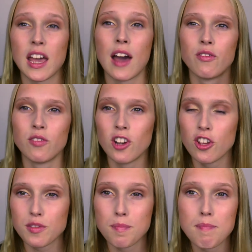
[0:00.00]
They have
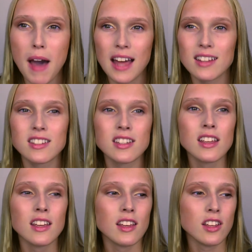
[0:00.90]
loads of matte
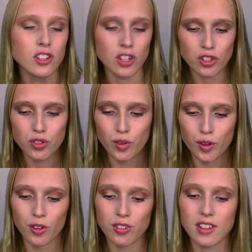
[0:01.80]

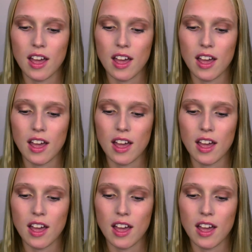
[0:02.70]
neutrals